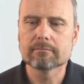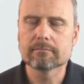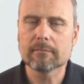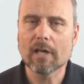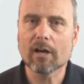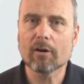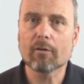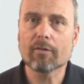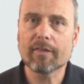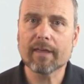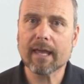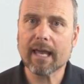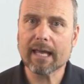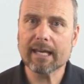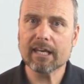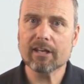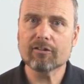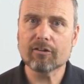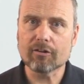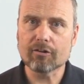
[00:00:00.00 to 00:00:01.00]
I don't think I
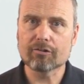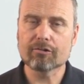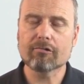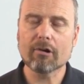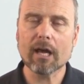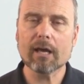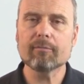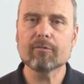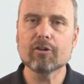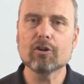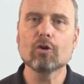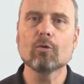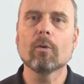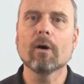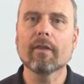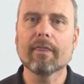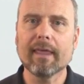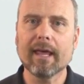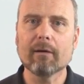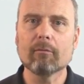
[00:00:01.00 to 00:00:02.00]
need to describe to you
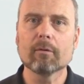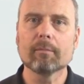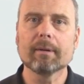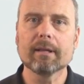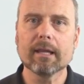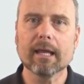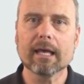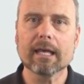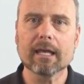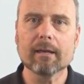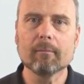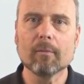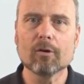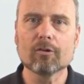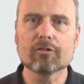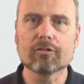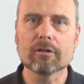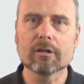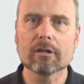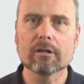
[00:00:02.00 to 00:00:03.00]
what that would be like
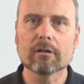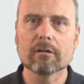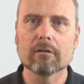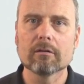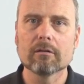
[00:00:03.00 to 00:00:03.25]
emotionally.